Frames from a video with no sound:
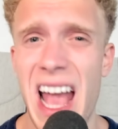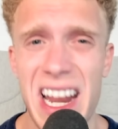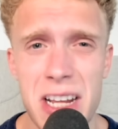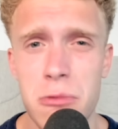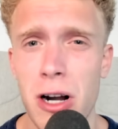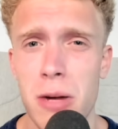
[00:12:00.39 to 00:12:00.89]

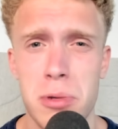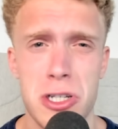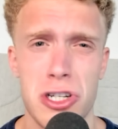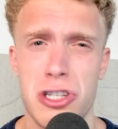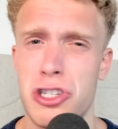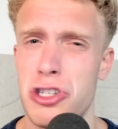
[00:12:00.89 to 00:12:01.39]
anywhere but
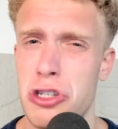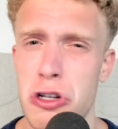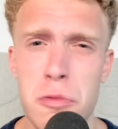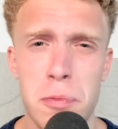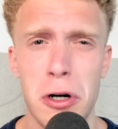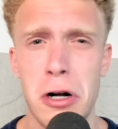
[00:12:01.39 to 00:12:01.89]
just
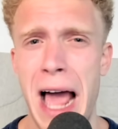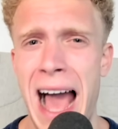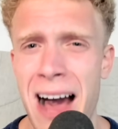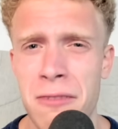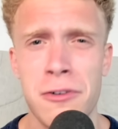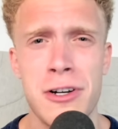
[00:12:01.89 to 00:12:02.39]
super
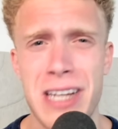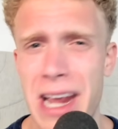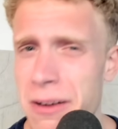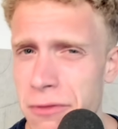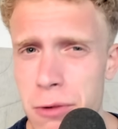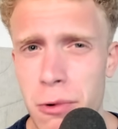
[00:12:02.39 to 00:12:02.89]
average
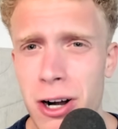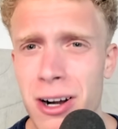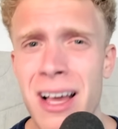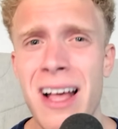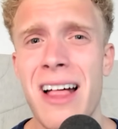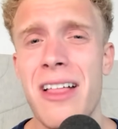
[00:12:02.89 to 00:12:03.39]
everywhere,